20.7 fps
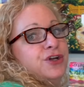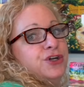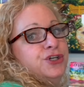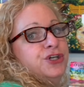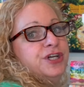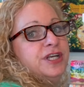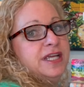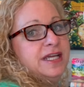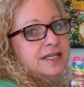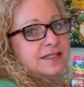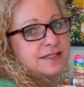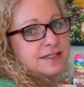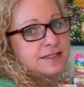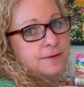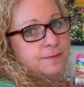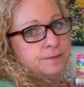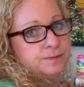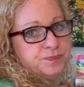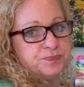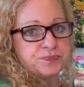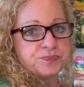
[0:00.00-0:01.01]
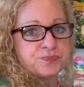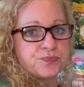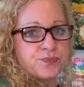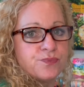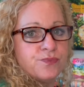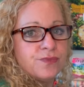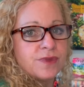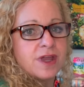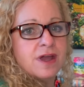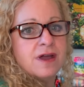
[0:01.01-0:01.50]
goodies.
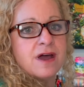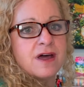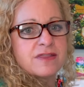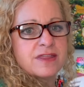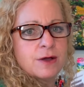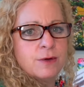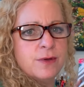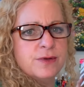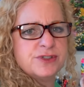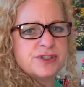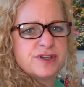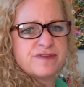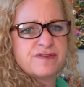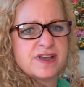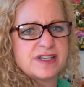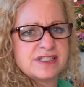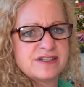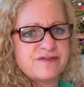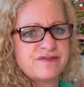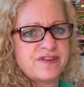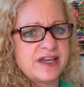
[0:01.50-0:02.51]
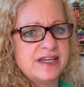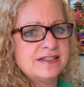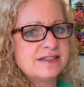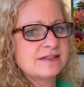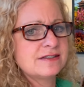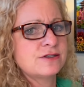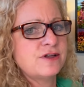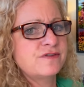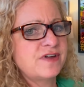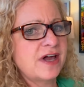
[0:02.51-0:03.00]
Then we do a face-to-face.
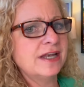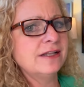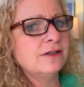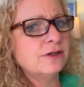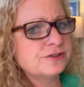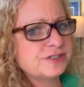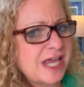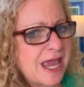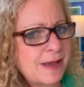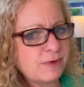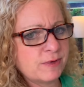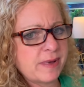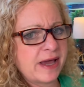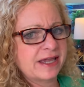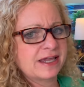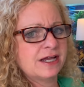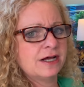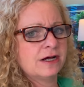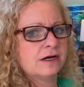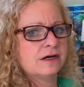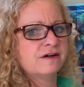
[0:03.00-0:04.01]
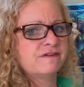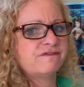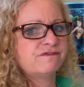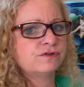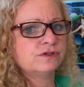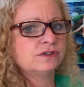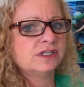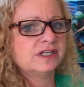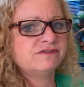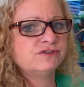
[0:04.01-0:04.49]
-face. So I've got a little table back here
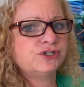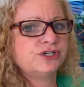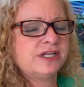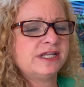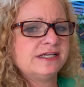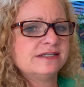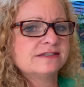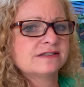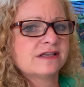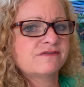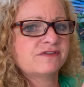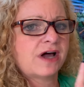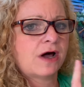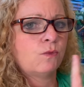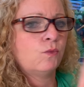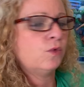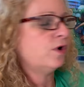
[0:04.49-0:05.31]
full of goodies. I've got